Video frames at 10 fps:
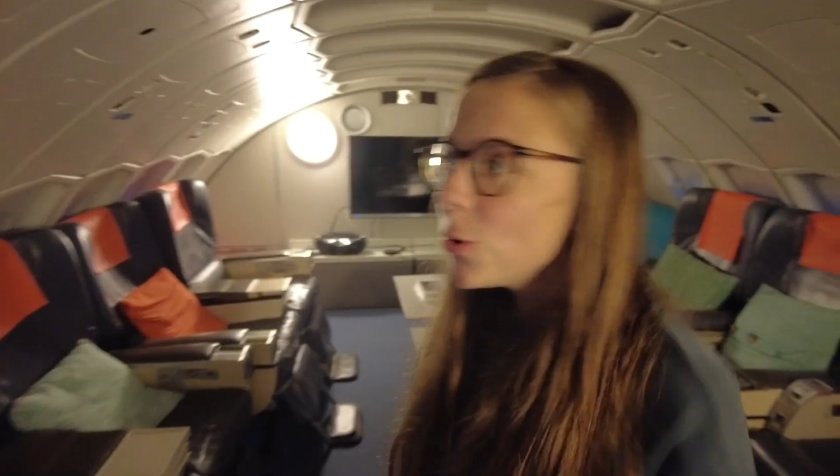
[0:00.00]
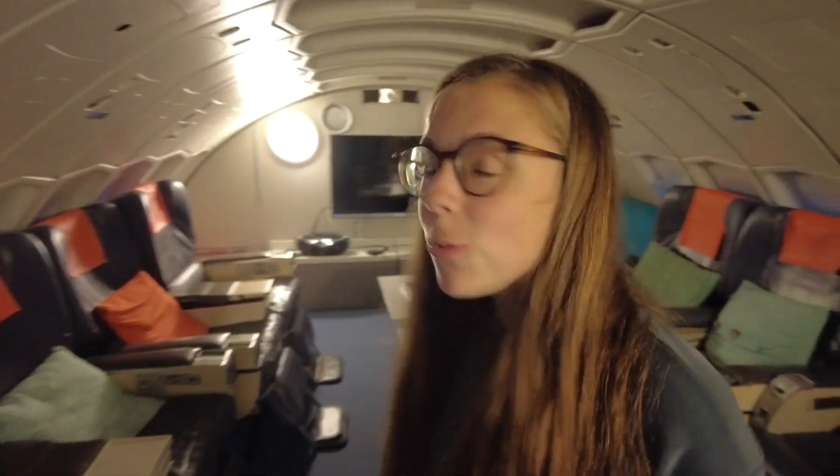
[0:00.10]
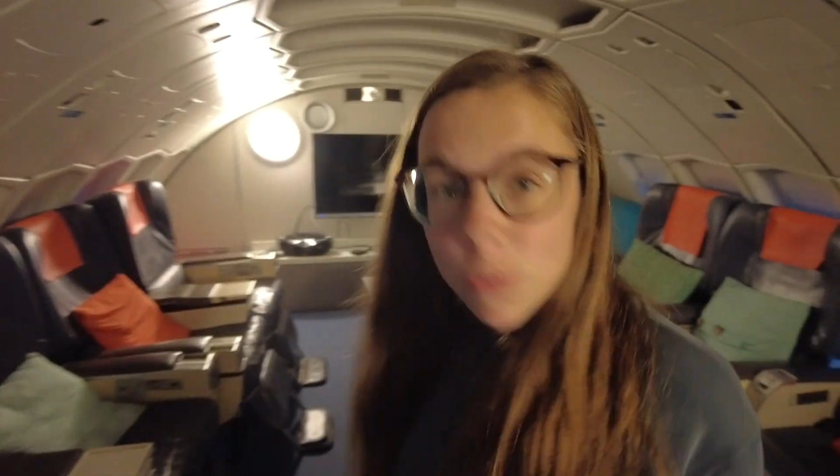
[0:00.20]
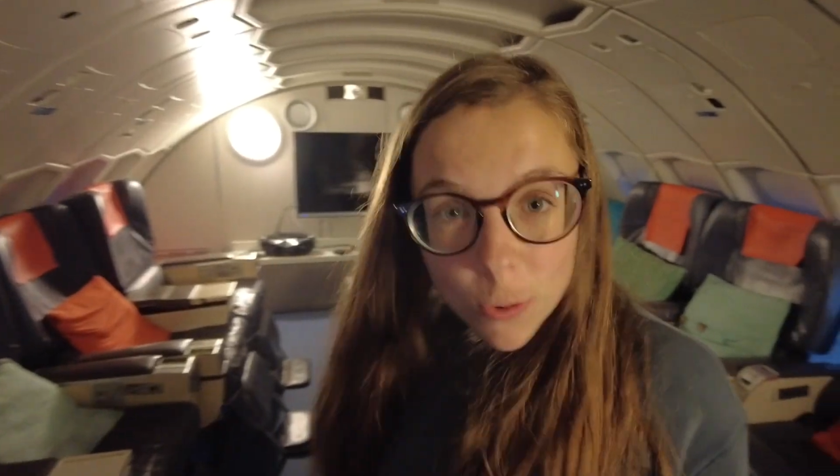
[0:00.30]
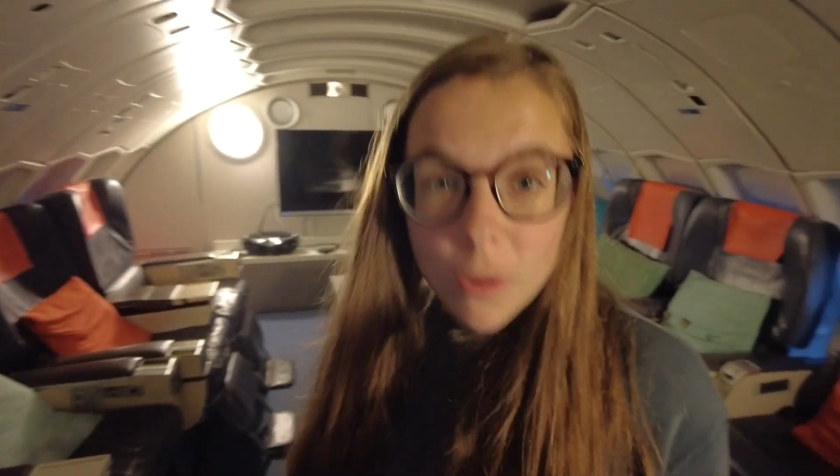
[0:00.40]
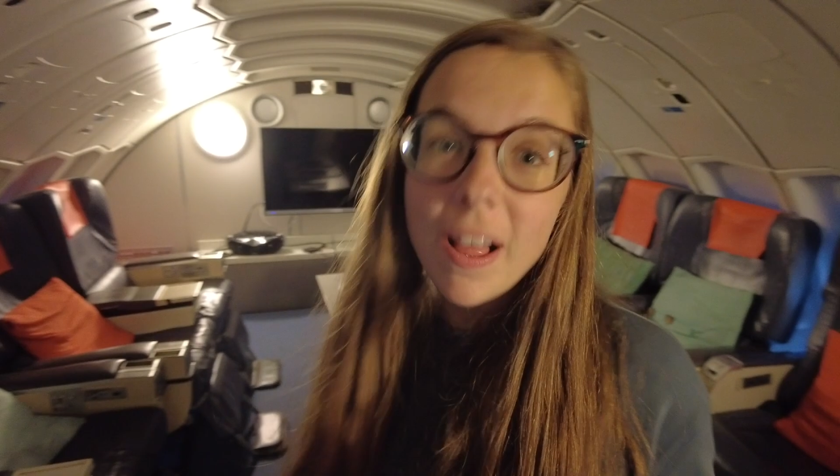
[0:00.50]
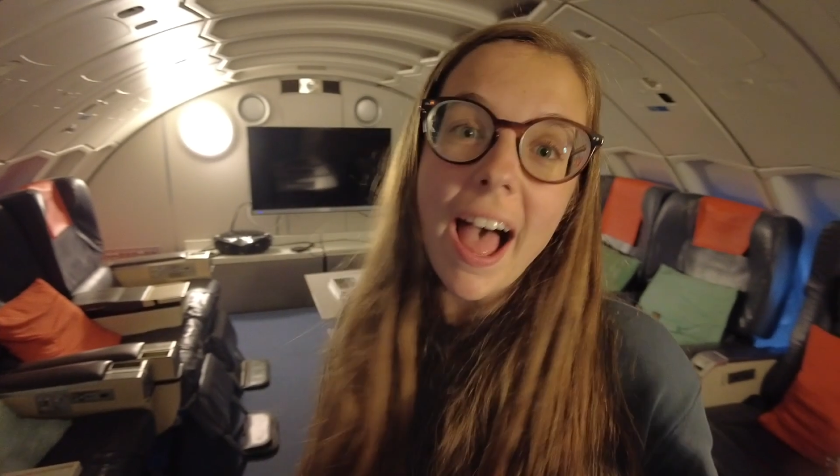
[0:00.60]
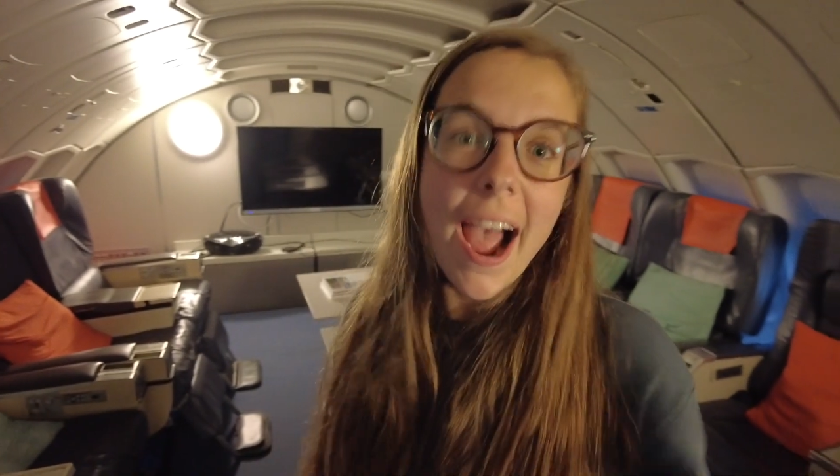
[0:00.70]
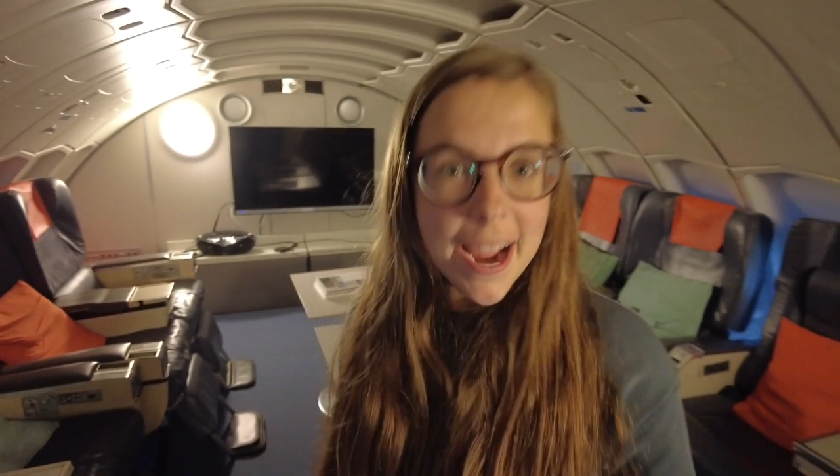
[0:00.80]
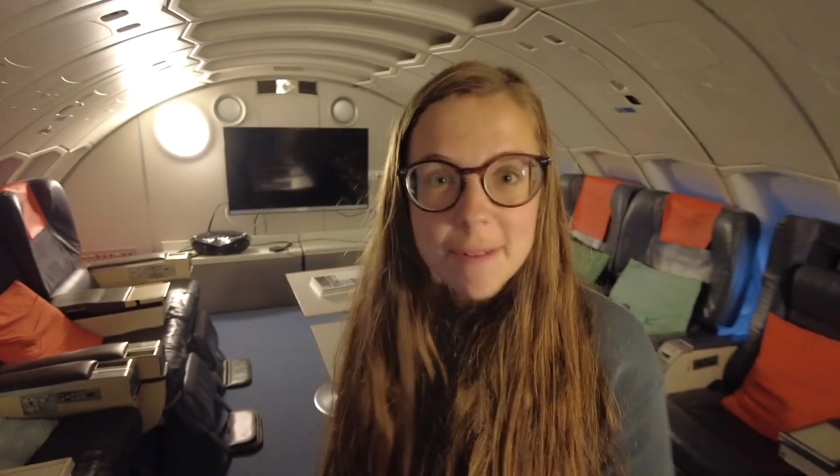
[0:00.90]
cool
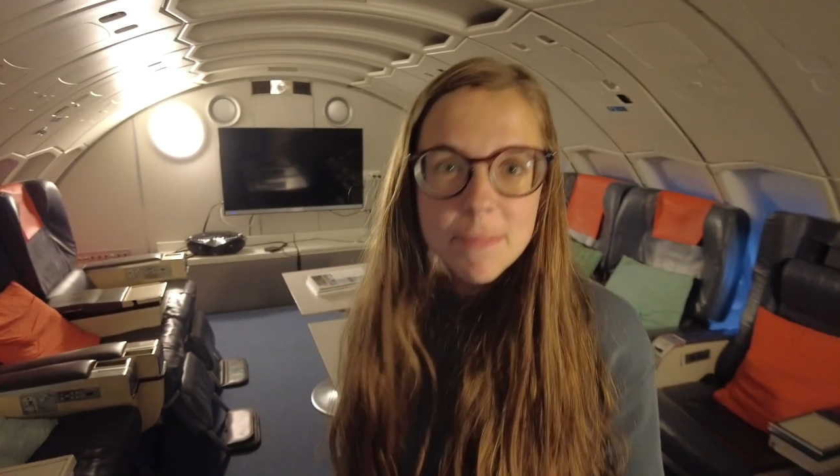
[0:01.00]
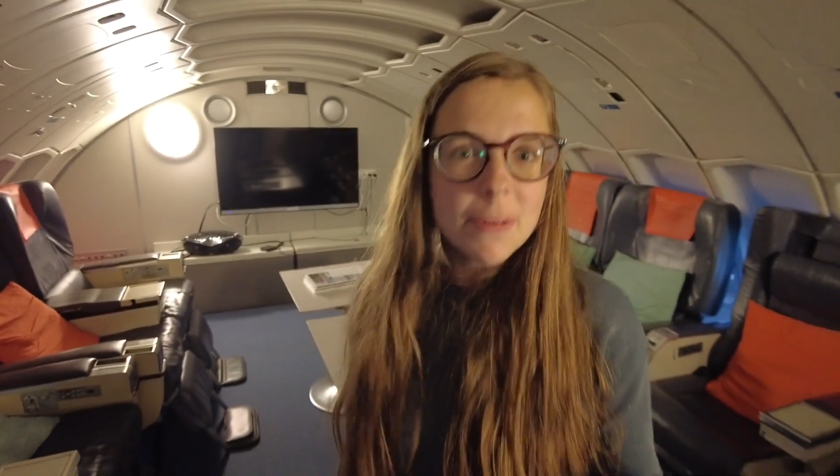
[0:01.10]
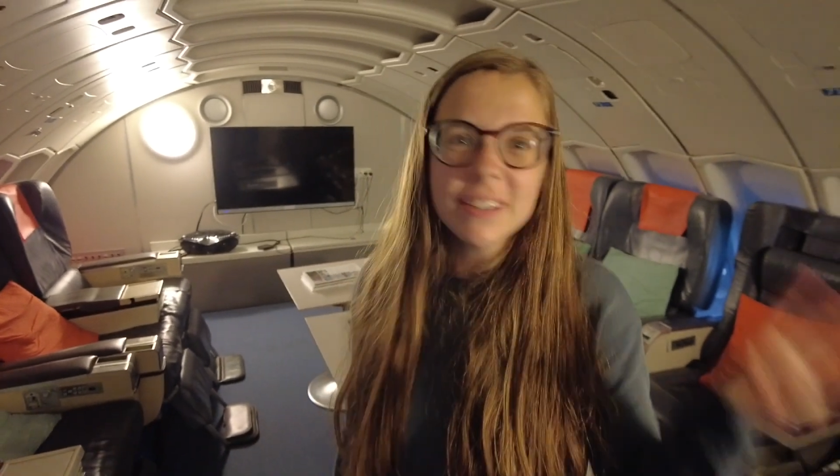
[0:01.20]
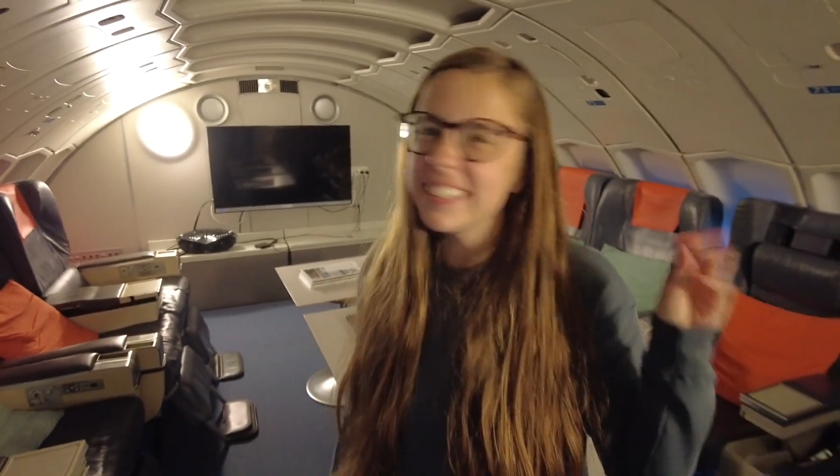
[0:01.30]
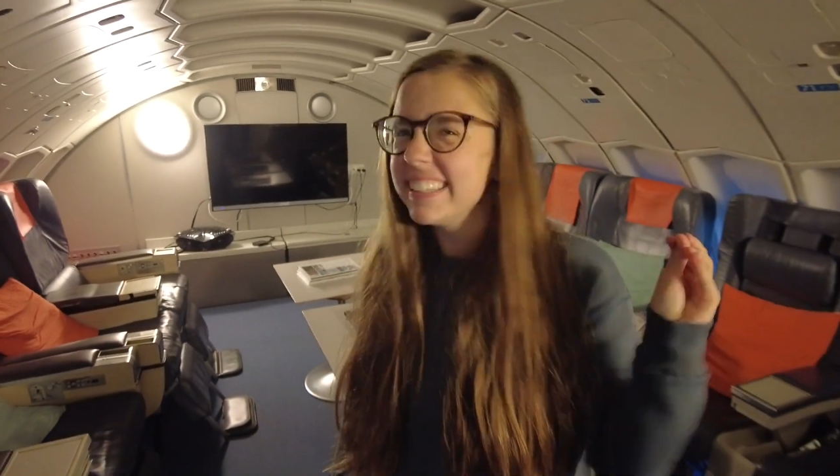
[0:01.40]
airport